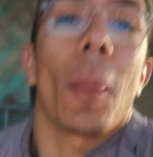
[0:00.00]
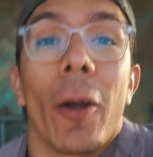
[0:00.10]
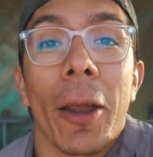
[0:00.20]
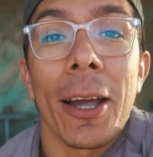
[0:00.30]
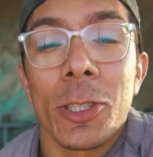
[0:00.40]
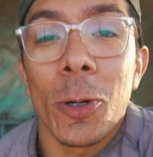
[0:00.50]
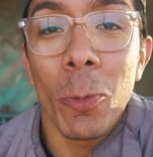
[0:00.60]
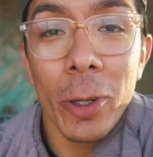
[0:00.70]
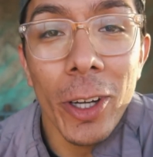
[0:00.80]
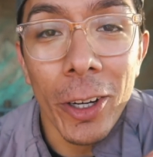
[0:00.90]
All right guys, so
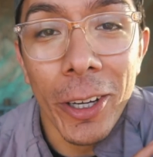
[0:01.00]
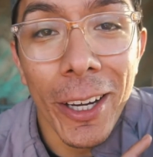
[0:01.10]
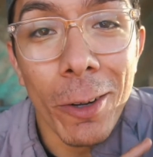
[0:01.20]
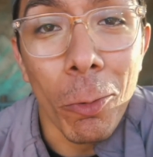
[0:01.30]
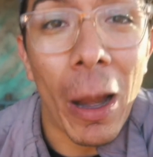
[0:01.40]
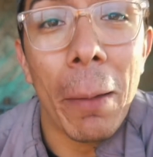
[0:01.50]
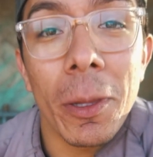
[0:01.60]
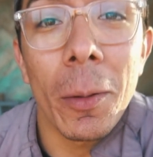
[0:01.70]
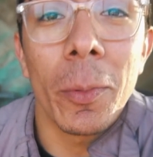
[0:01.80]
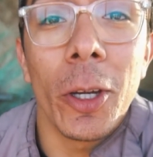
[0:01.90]
we are getting
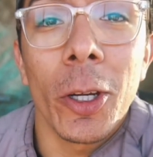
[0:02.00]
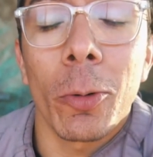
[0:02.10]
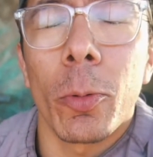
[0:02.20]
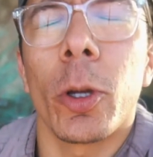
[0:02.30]
wrapped up here.